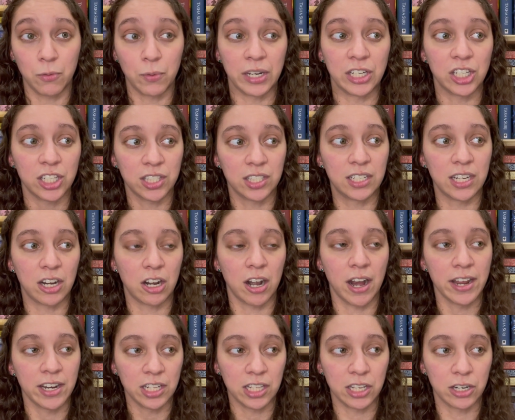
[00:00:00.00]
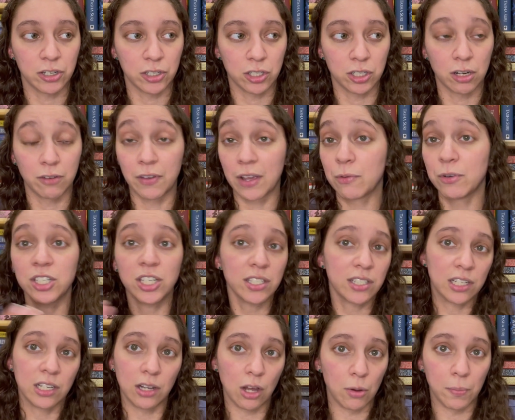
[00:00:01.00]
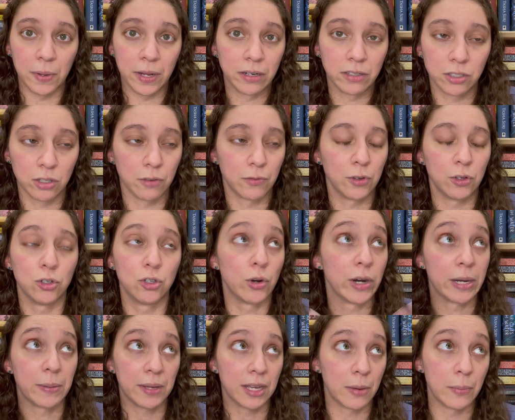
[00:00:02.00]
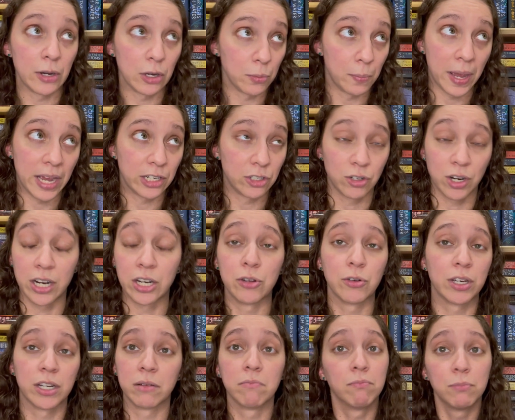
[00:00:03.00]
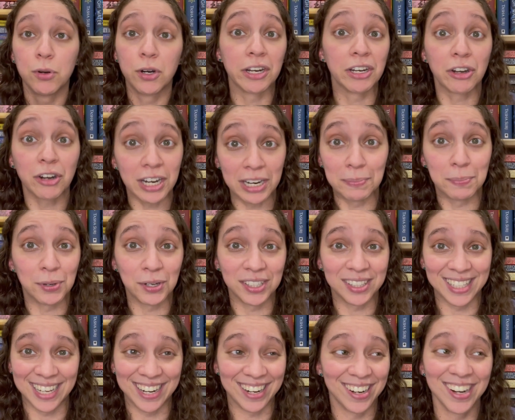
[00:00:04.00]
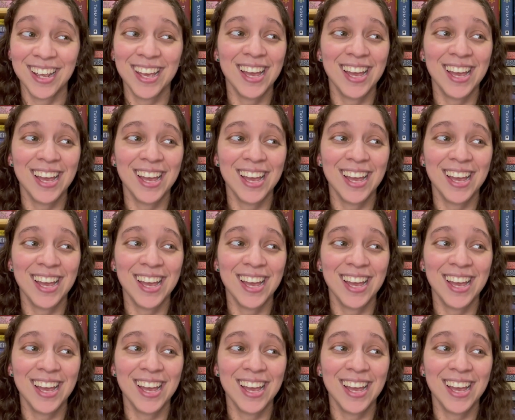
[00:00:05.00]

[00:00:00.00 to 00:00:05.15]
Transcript: We just did our end of the year survey, which is still open, so if you join to become a new Patreon, you can put in your input there.